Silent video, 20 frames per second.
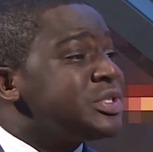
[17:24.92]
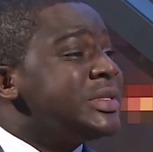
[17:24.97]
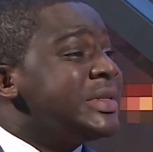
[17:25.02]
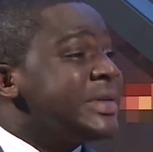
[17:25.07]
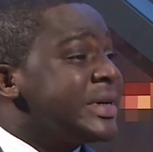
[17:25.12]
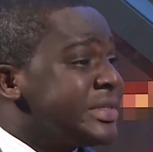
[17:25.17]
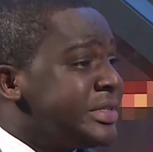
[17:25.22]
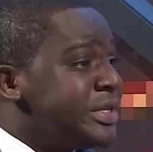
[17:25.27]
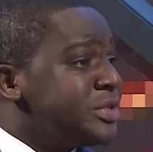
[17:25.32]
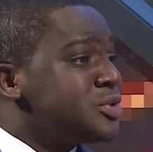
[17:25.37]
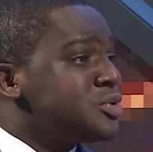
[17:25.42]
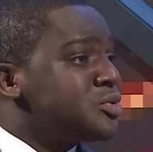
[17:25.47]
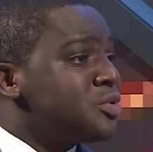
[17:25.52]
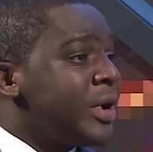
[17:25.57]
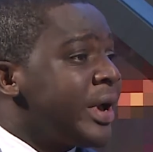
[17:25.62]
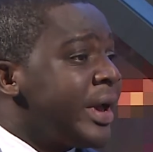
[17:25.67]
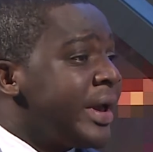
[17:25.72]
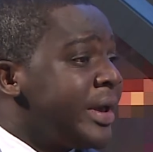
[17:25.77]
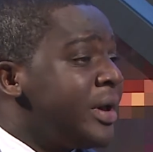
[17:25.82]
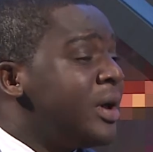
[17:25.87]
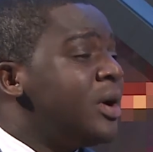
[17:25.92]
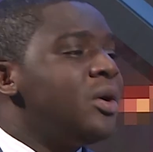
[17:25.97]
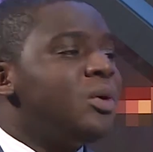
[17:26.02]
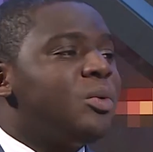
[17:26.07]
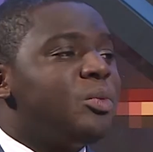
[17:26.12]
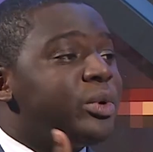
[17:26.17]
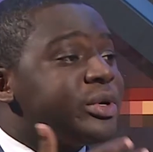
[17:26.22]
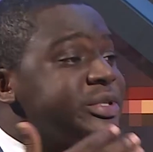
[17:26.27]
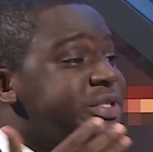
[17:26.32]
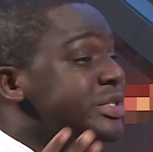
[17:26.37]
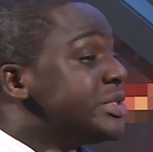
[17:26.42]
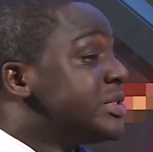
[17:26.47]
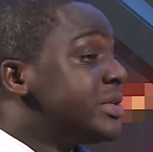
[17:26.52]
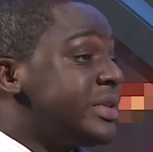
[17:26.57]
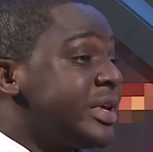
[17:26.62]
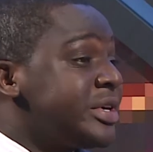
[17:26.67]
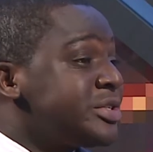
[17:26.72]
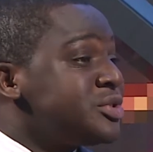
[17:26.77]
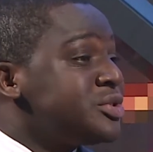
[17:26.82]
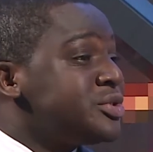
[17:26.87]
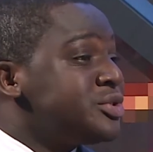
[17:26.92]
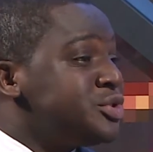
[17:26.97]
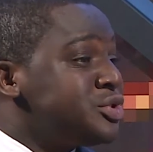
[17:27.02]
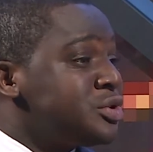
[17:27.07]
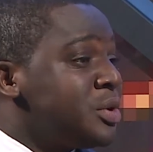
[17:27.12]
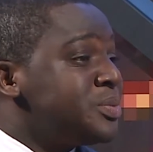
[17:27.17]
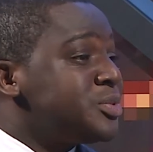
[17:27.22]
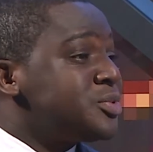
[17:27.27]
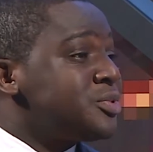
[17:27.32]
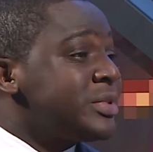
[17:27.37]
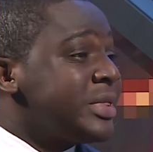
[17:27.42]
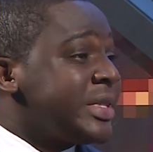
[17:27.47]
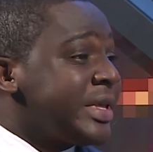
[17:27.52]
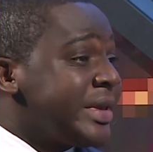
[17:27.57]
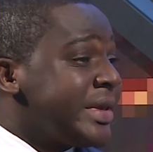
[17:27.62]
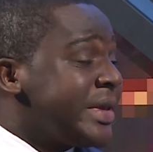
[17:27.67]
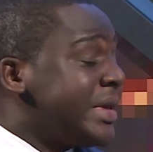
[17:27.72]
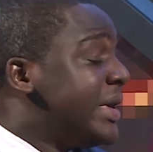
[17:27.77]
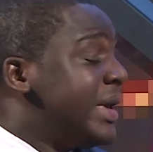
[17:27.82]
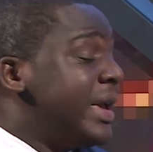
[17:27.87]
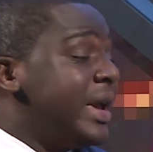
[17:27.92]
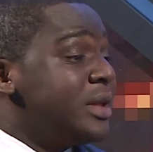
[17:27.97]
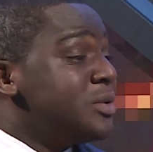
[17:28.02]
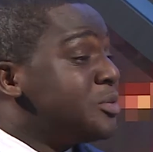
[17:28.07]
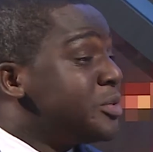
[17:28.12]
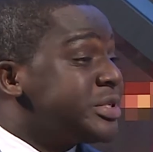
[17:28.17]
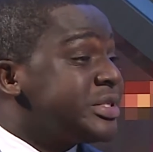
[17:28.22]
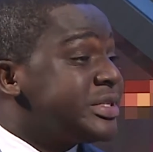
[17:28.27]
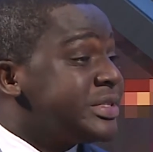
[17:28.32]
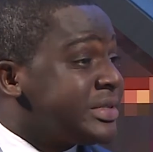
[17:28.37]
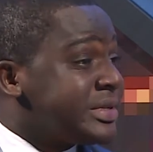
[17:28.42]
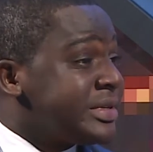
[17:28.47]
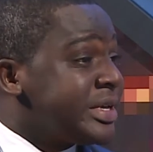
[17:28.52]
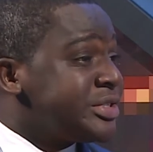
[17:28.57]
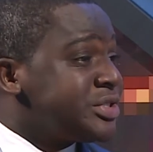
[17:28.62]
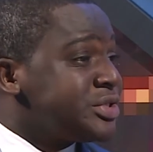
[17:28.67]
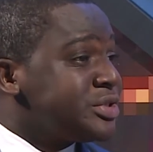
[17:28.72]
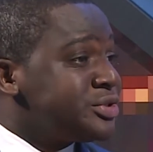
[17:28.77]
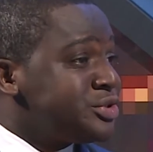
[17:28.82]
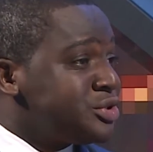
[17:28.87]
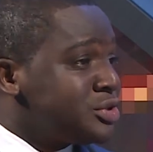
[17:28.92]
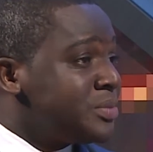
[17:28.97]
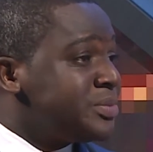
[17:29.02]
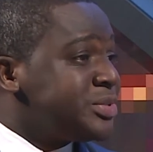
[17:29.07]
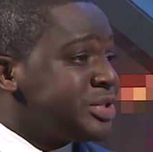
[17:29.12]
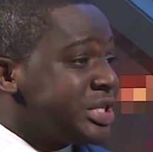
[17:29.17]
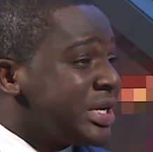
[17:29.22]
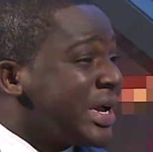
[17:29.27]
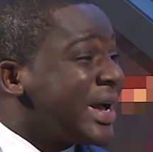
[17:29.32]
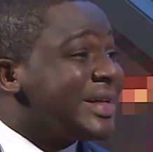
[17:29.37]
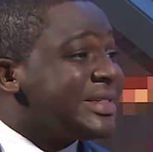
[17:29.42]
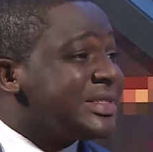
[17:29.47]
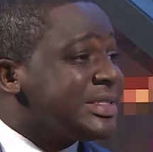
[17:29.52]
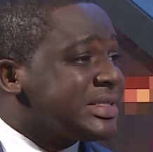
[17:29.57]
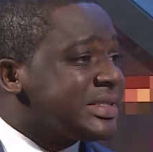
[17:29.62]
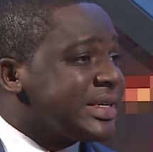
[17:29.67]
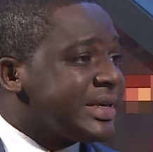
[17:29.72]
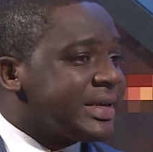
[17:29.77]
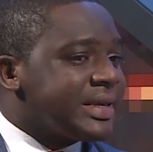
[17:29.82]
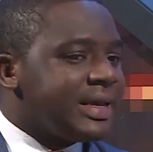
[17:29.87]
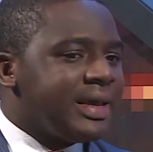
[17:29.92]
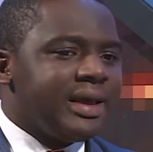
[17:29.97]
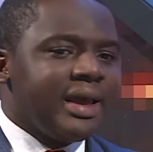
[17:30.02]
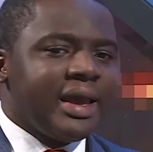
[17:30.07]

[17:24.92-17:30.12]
dictate to her what international job to take and what international job she can't take.